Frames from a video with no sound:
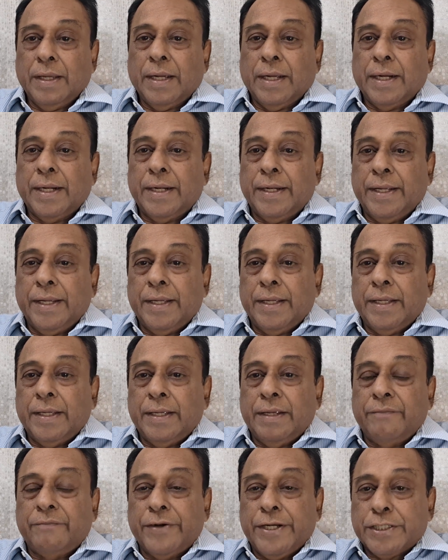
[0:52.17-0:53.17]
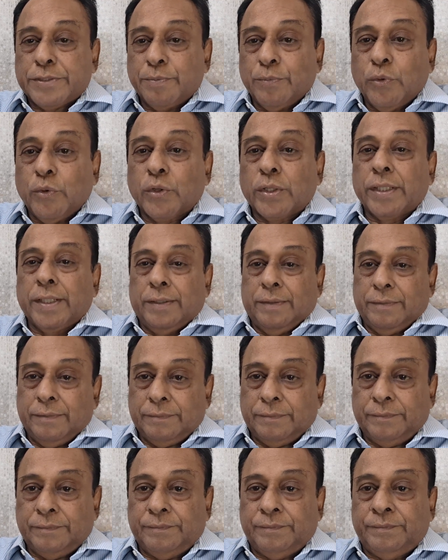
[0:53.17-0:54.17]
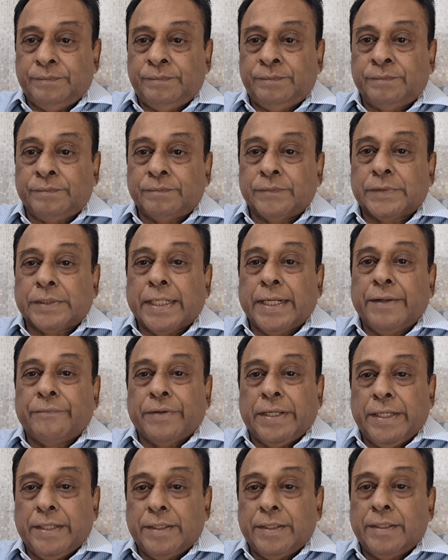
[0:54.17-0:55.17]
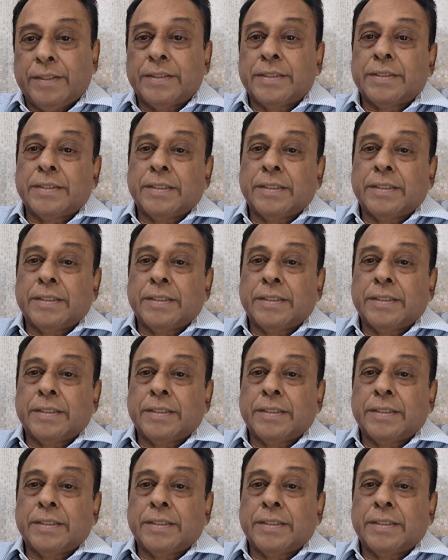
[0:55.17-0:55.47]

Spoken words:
and if it is more than 35